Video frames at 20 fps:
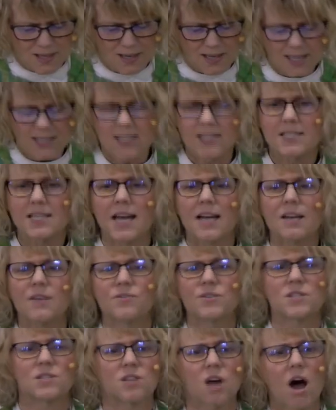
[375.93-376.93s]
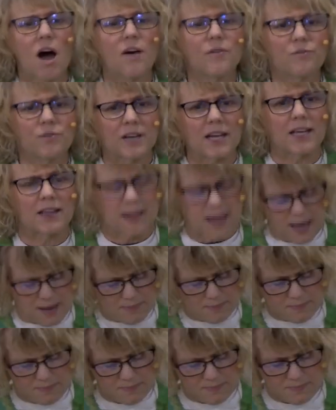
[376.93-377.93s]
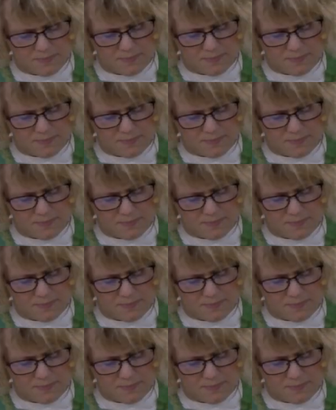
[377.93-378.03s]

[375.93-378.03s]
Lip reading: instead of softening them,